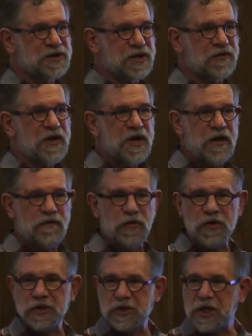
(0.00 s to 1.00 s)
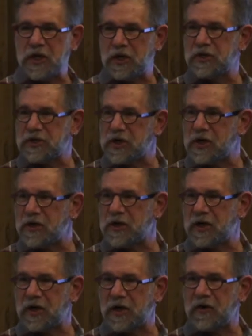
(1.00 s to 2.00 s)
Is that if you could say ISA,
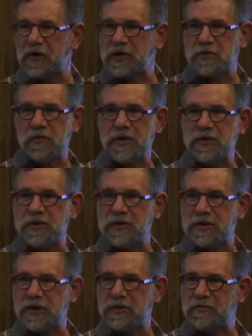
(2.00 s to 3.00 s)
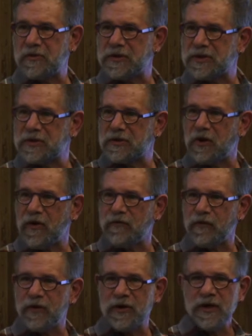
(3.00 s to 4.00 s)
then inheritance was
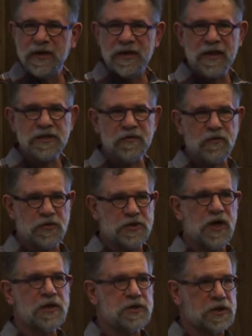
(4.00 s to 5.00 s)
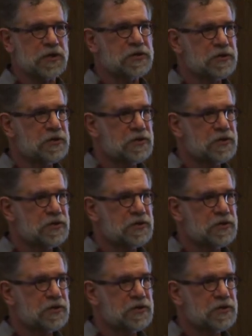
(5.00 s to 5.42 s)
called for. And that's, of course, nonsense.